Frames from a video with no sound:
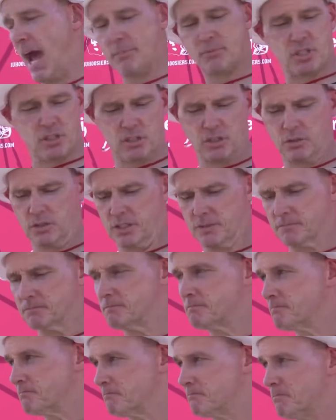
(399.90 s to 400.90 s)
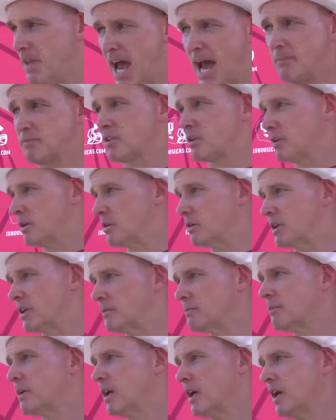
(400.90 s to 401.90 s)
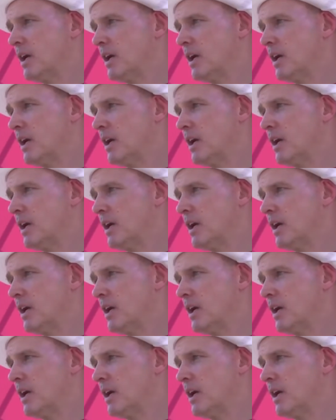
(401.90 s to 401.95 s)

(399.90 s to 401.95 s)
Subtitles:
Absolutely. Absolutely.